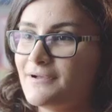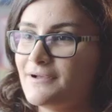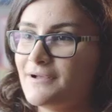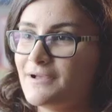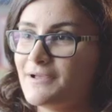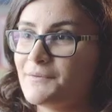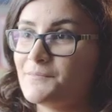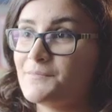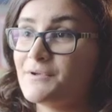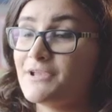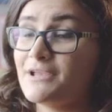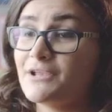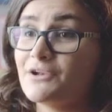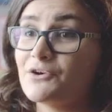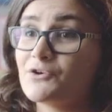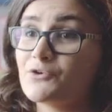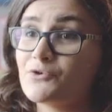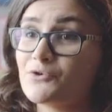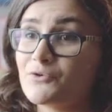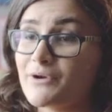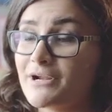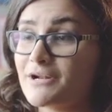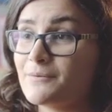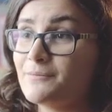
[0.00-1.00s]
I'm
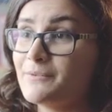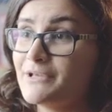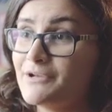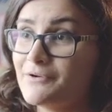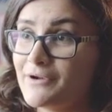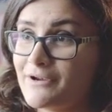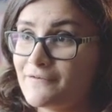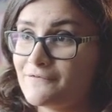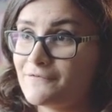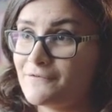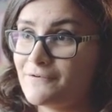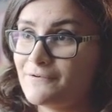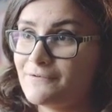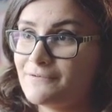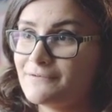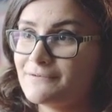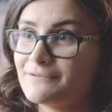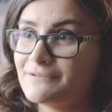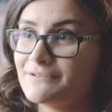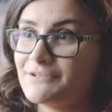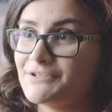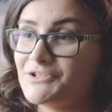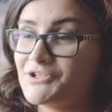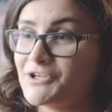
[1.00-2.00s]
incredibly grateful
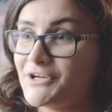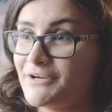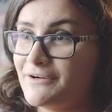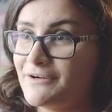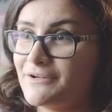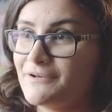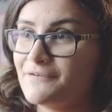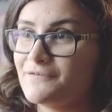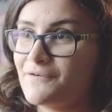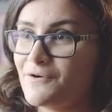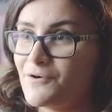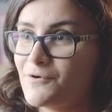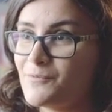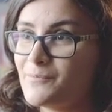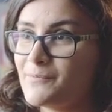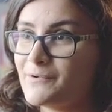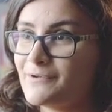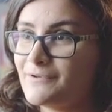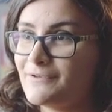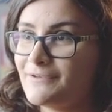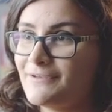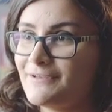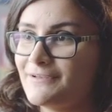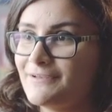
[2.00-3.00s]
to Charity of Hope.
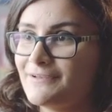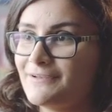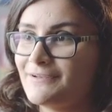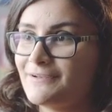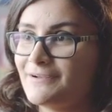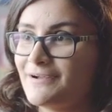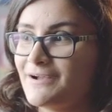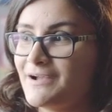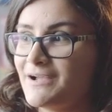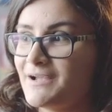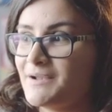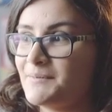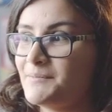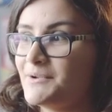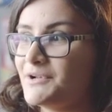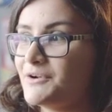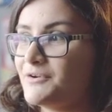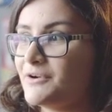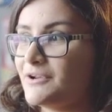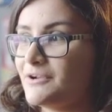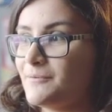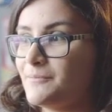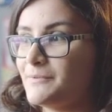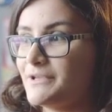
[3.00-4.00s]
I'm
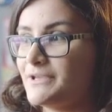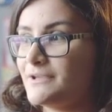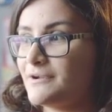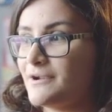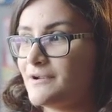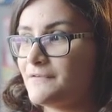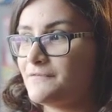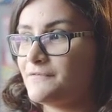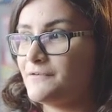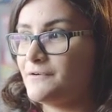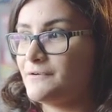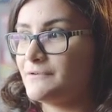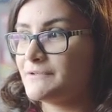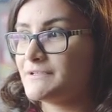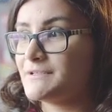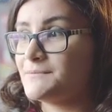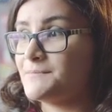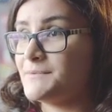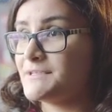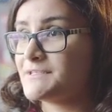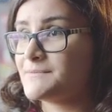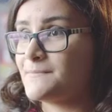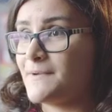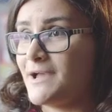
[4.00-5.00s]
incredibly grateful to
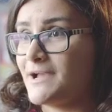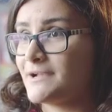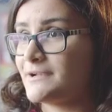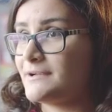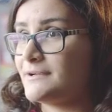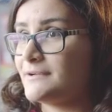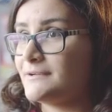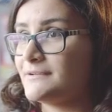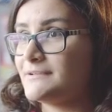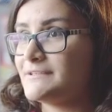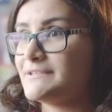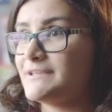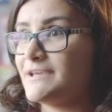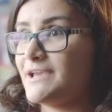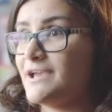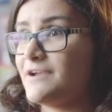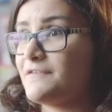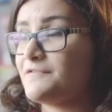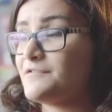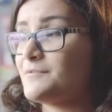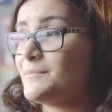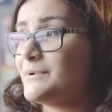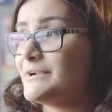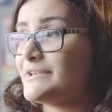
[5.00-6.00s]
Miss Maga, to
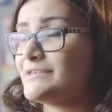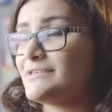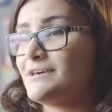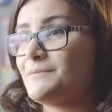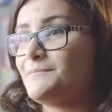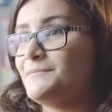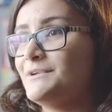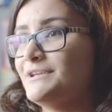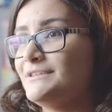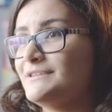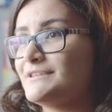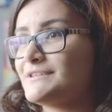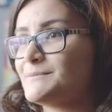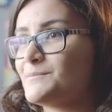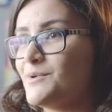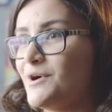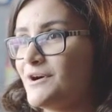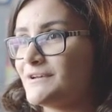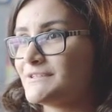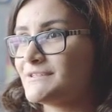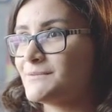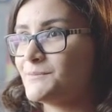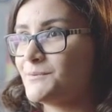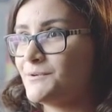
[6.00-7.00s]
everybody that made this
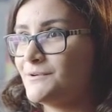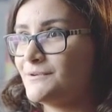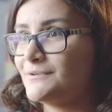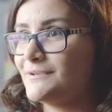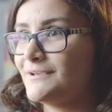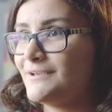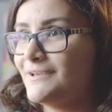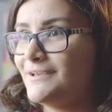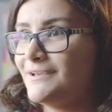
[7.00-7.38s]
possible.